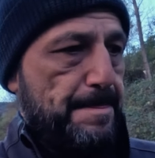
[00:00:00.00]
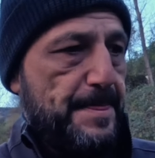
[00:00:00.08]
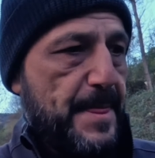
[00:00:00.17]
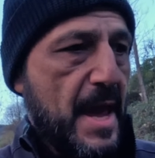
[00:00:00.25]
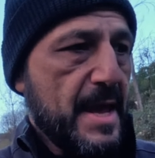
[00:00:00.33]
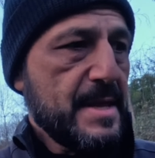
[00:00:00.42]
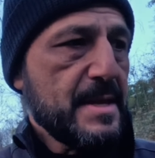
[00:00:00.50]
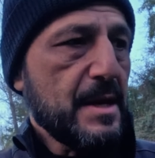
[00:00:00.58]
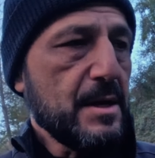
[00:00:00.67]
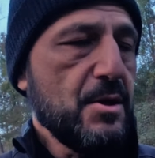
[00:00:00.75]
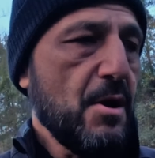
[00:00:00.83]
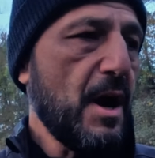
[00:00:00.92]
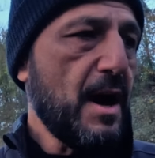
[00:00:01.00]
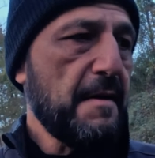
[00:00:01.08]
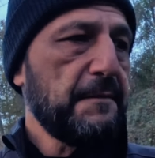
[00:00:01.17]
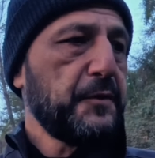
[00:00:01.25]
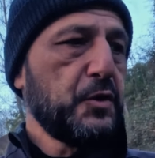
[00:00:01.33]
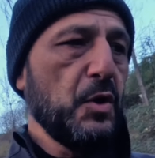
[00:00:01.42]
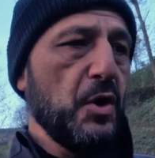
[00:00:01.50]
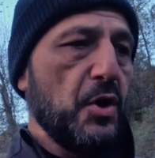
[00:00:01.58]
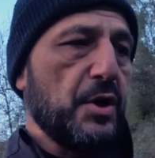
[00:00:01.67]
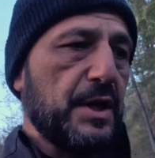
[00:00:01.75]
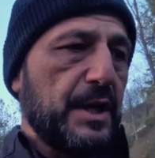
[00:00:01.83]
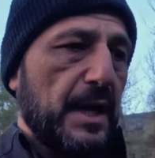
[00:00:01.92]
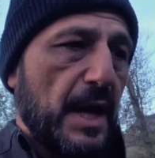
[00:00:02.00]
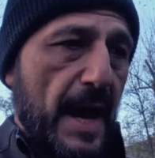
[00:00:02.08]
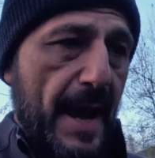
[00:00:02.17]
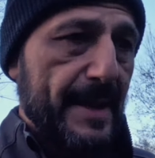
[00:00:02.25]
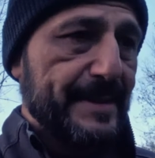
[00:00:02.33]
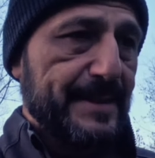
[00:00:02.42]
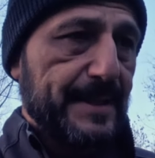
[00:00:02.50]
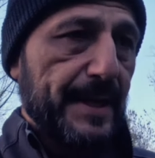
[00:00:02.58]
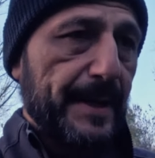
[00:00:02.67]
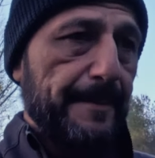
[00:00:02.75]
Then you have to look at,